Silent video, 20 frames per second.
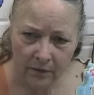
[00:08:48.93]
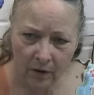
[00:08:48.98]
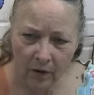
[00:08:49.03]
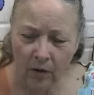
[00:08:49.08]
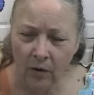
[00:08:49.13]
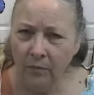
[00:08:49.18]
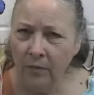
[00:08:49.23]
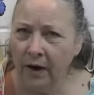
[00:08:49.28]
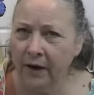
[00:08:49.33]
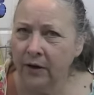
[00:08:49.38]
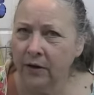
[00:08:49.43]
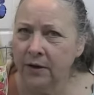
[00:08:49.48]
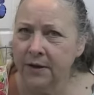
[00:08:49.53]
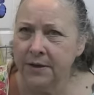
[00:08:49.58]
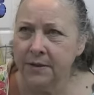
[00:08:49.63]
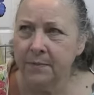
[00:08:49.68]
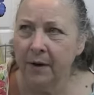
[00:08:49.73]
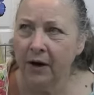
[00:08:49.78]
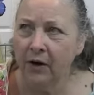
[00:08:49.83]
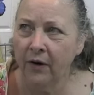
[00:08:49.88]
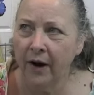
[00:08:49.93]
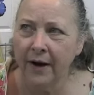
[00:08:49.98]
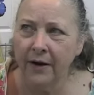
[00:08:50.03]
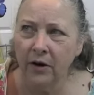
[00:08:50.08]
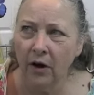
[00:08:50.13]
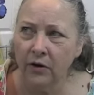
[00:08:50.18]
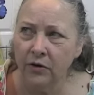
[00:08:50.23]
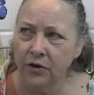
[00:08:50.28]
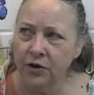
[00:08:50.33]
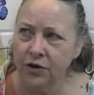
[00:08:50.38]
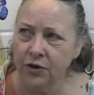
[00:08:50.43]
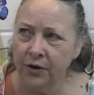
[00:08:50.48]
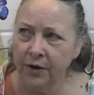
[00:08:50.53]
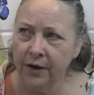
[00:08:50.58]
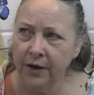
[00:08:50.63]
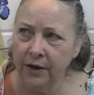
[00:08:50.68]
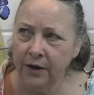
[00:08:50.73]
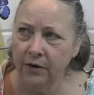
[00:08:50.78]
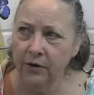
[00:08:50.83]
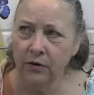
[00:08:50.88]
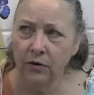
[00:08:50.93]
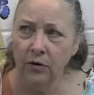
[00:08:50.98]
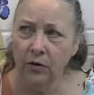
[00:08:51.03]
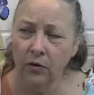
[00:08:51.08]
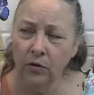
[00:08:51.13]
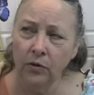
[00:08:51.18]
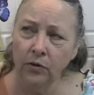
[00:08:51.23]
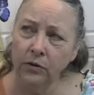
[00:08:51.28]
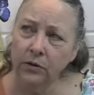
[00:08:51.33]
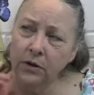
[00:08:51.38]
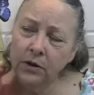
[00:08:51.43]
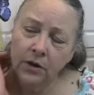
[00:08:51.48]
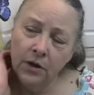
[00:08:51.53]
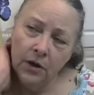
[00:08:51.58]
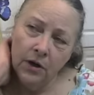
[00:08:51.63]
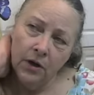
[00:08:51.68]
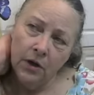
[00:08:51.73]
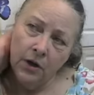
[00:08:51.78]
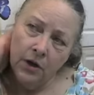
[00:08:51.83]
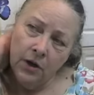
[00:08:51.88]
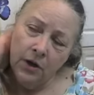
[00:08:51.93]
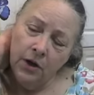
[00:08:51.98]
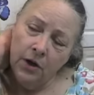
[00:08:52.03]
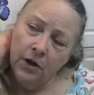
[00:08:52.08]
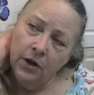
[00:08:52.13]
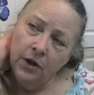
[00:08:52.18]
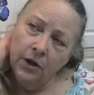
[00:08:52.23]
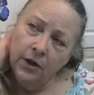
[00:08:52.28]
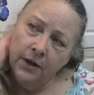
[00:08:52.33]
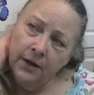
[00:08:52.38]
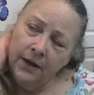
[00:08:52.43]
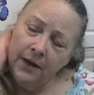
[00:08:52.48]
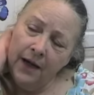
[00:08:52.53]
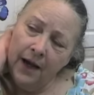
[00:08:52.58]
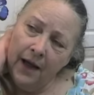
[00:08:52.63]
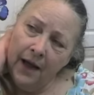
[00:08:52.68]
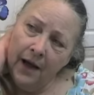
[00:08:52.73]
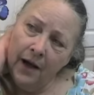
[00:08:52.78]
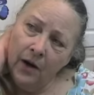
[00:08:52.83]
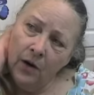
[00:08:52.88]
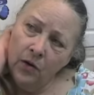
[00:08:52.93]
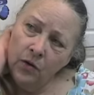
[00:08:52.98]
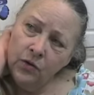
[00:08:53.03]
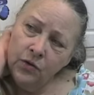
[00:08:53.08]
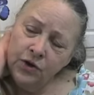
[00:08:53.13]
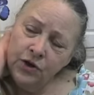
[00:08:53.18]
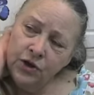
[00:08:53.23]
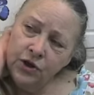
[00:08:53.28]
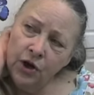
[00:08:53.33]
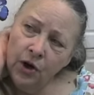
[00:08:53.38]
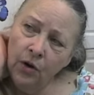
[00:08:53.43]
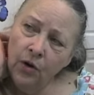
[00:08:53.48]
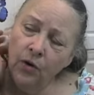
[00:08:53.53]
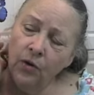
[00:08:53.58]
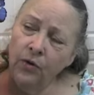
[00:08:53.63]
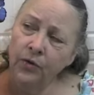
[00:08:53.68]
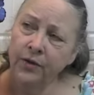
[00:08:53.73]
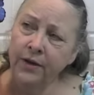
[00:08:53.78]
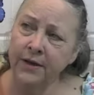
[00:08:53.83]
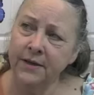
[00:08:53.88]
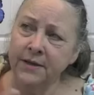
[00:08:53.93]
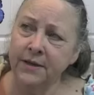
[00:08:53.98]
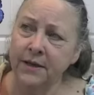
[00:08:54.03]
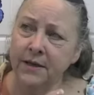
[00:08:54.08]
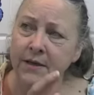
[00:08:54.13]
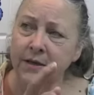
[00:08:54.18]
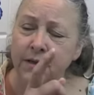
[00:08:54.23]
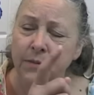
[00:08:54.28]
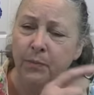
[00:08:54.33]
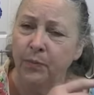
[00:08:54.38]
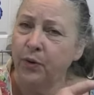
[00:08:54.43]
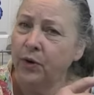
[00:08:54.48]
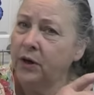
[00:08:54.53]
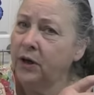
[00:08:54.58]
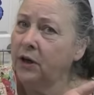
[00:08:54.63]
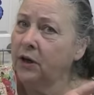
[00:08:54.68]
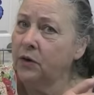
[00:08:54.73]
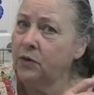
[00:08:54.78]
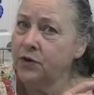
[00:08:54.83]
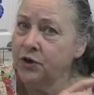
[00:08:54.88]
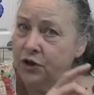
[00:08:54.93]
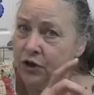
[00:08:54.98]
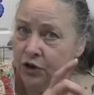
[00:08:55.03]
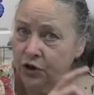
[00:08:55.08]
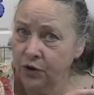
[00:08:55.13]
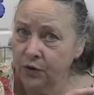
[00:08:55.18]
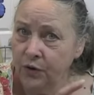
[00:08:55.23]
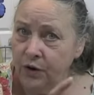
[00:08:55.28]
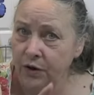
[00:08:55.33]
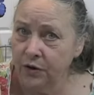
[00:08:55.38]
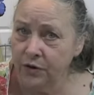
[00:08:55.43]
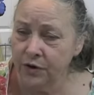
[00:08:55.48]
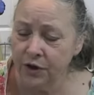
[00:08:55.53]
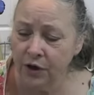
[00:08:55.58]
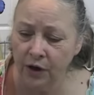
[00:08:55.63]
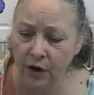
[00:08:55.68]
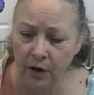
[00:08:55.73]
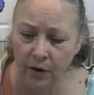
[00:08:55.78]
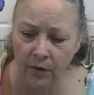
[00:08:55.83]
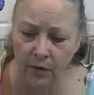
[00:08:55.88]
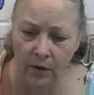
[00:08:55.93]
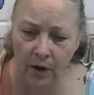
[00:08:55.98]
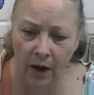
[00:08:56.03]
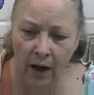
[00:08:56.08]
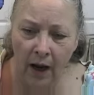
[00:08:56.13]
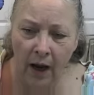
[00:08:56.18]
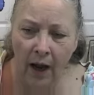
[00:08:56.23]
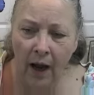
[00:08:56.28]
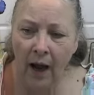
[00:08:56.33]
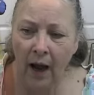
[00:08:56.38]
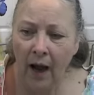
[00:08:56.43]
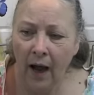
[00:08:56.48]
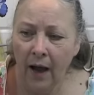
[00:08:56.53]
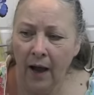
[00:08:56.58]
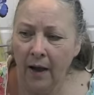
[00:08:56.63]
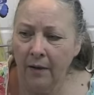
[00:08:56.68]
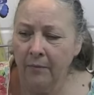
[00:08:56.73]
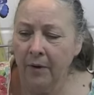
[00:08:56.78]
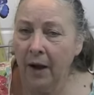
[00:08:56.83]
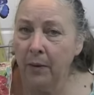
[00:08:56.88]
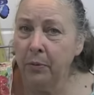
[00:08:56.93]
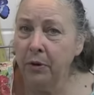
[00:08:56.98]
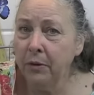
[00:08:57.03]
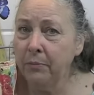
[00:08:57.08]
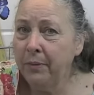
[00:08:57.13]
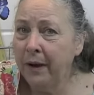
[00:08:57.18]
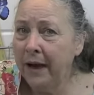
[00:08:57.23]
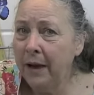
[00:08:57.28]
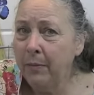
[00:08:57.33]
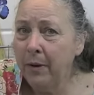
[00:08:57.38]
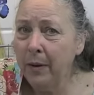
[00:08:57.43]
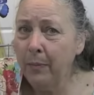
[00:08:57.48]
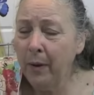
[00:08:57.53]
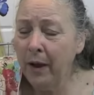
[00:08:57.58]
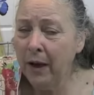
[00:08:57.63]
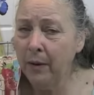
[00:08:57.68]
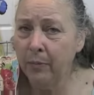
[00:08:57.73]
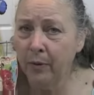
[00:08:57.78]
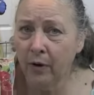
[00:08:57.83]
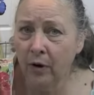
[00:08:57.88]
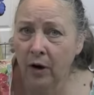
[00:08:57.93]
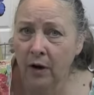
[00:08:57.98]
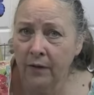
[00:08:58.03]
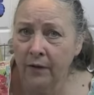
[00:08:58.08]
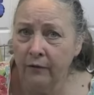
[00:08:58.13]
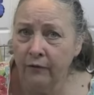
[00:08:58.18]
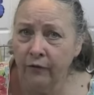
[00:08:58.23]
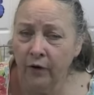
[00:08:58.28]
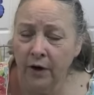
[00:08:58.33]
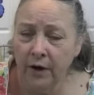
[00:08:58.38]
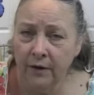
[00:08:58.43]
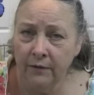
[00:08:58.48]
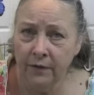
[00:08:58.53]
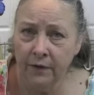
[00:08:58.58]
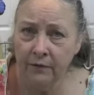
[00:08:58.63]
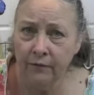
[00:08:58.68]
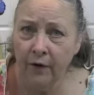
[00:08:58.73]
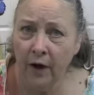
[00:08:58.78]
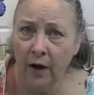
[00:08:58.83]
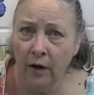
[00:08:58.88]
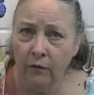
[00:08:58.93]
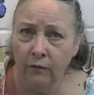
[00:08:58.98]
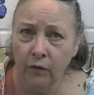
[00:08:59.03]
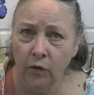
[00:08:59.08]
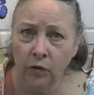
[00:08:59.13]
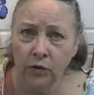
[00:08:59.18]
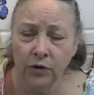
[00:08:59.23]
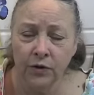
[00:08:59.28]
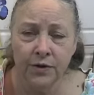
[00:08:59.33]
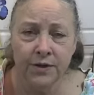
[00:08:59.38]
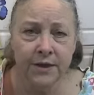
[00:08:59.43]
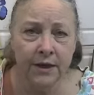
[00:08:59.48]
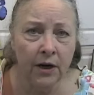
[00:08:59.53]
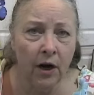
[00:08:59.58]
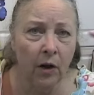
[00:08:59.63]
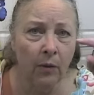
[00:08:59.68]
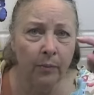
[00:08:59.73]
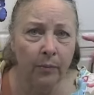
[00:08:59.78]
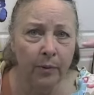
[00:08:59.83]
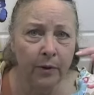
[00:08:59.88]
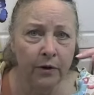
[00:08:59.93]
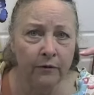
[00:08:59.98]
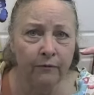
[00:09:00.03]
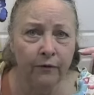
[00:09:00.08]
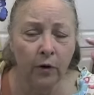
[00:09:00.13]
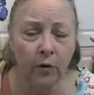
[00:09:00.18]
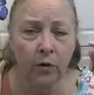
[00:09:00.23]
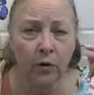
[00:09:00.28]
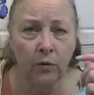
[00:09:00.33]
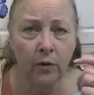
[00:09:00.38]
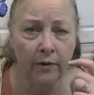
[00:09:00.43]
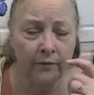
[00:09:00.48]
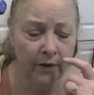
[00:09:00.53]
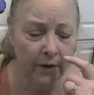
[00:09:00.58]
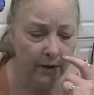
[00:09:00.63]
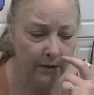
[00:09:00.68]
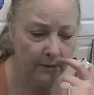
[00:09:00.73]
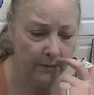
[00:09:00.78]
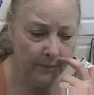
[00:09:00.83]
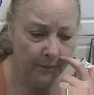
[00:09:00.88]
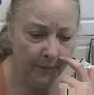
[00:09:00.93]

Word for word: Oh my goodness, my granddaughters are a year old now, so this is pretty close to 2 years ago. I put baby paper on the front of the file folders, and I'll put a photo of it,